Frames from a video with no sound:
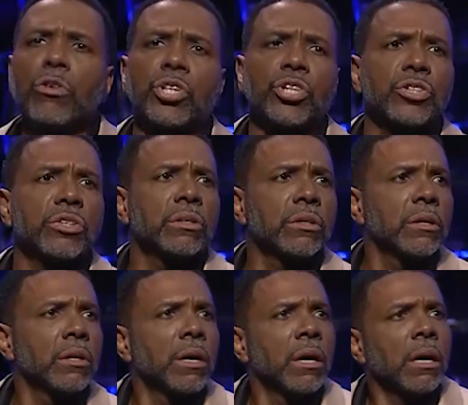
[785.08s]
loose
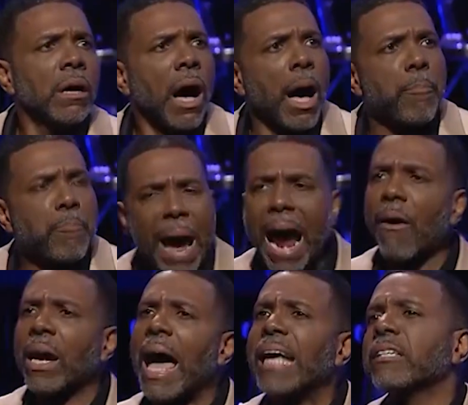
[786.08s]
a
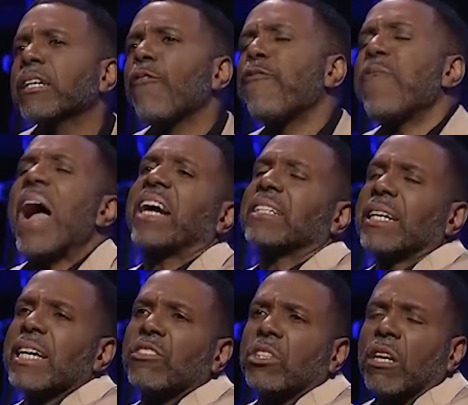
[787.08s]
paralyzing effect
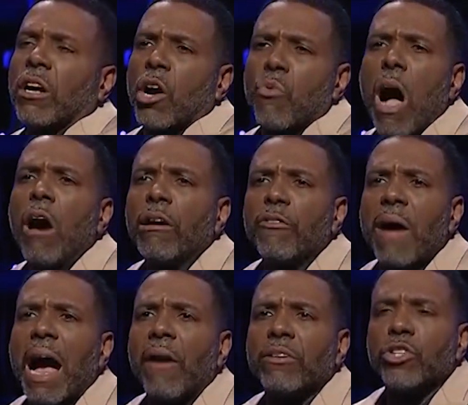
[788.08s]
against the
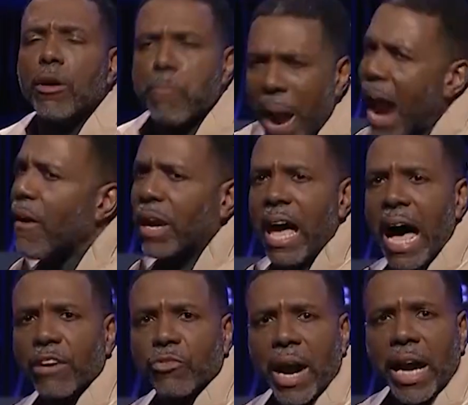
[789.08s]
coronavirus. You're
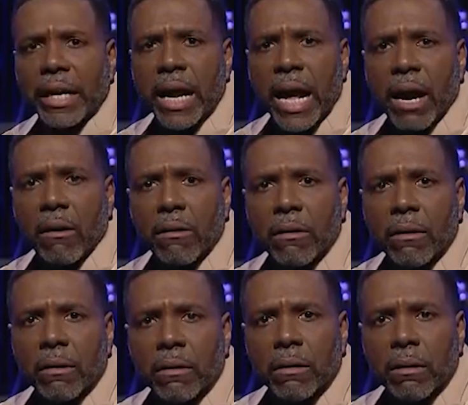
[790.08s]
paralyzed right now.
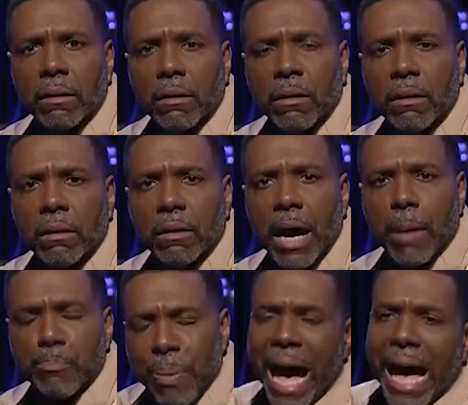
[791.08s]
I
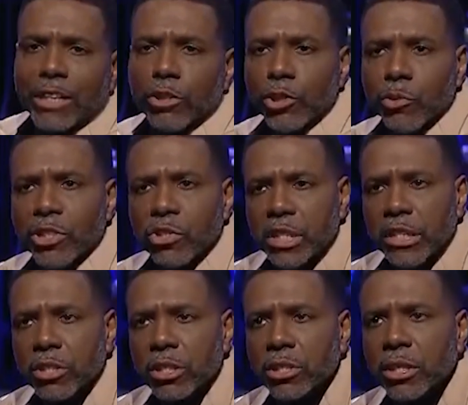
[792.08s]
bind you in
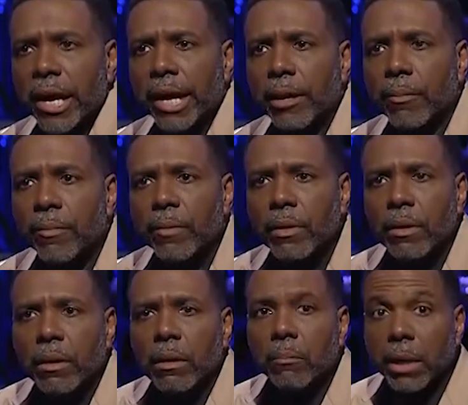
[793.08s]
Jesus' name.
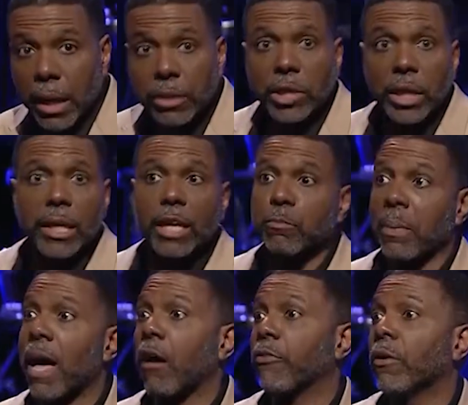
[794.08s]
Man, I tell you, that's
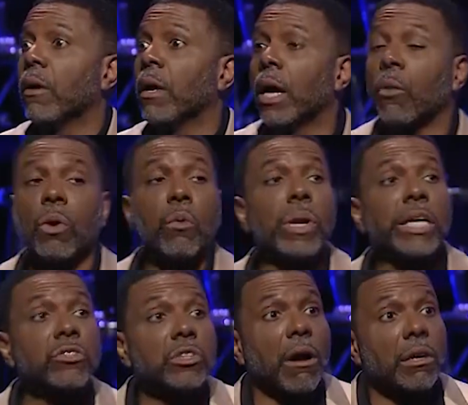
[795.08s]
powerful. And when we
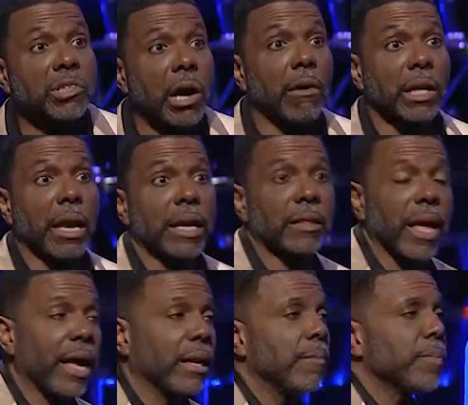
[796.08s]
can start talking like that,